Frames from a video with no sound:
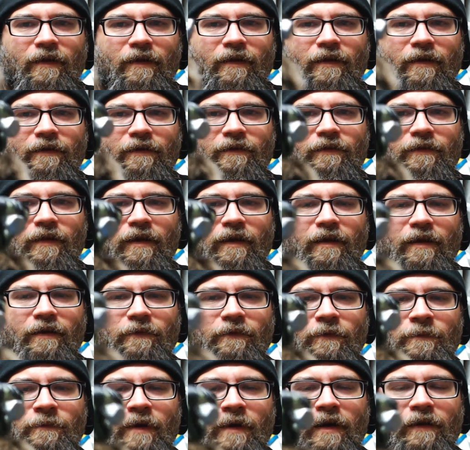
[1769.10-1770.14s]
Like I said,
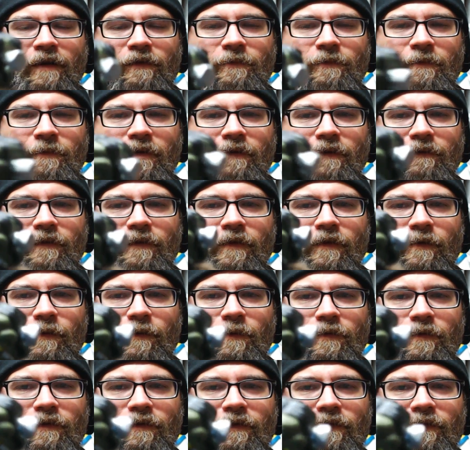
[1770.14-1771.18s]
it reminds me of the
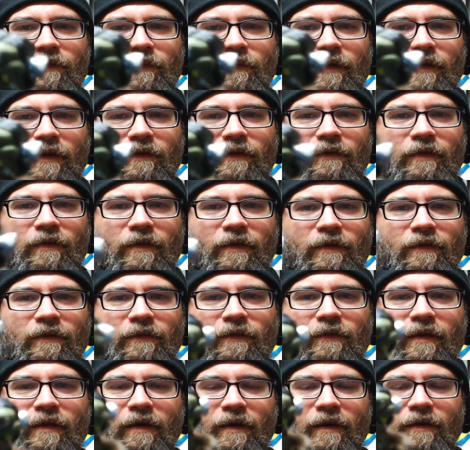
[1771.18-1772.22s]
old
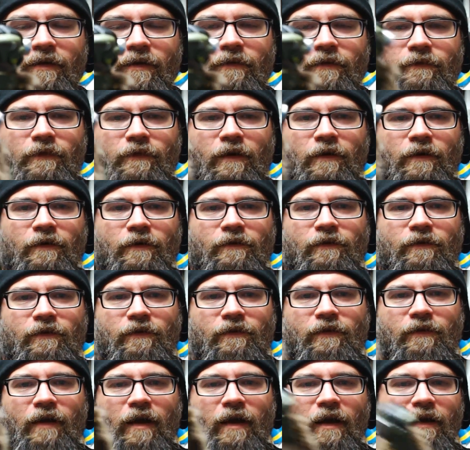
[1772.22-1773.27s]
sixties kind of art
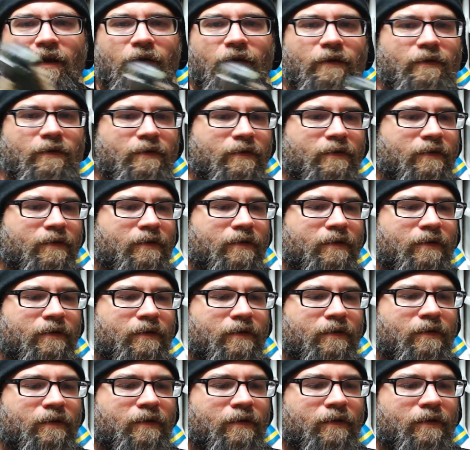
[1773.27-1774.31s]
style
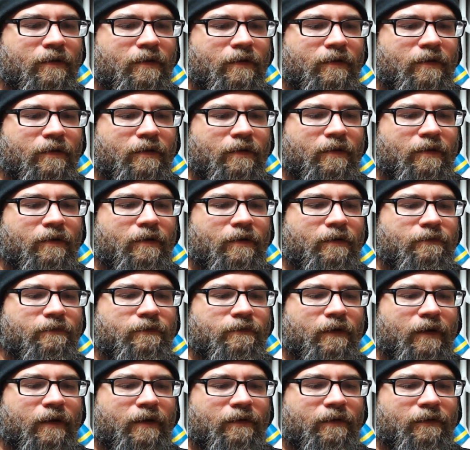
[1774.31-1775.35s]
of
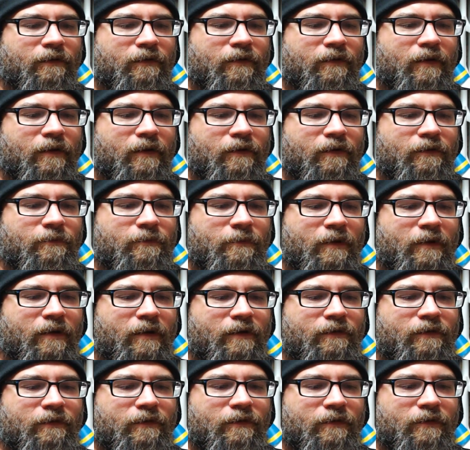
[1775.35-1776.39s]
Frankenstein's
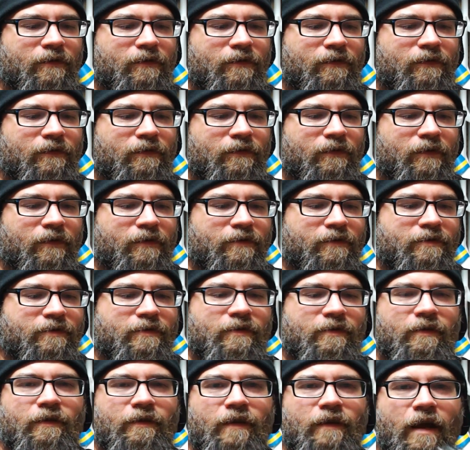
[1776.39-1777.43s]
monster and
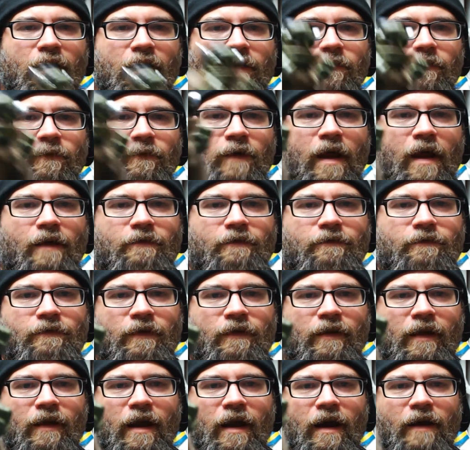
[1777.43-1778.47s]
such, in that Rat
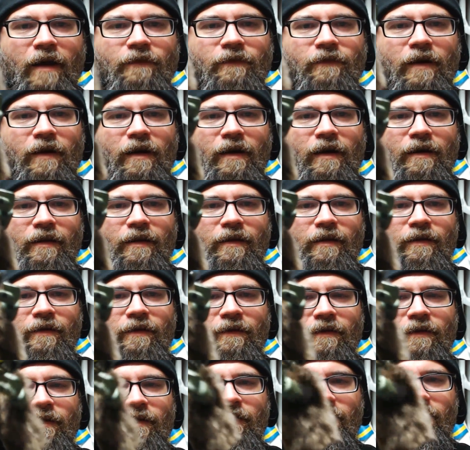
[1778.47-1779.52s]
Fink hot rod
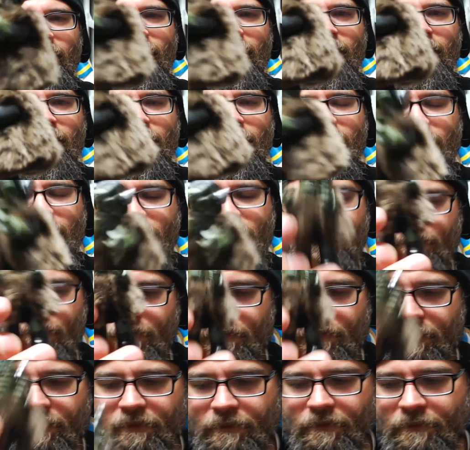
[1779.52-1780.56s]
era of
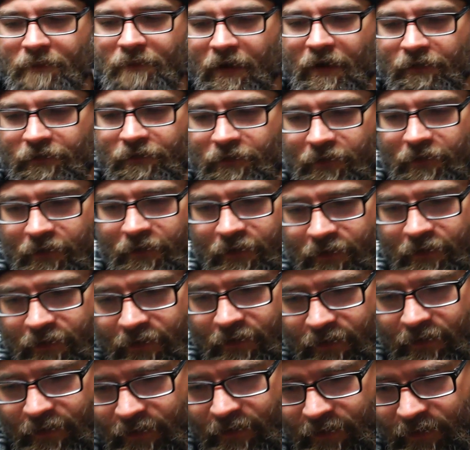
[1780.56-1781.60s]
monster art.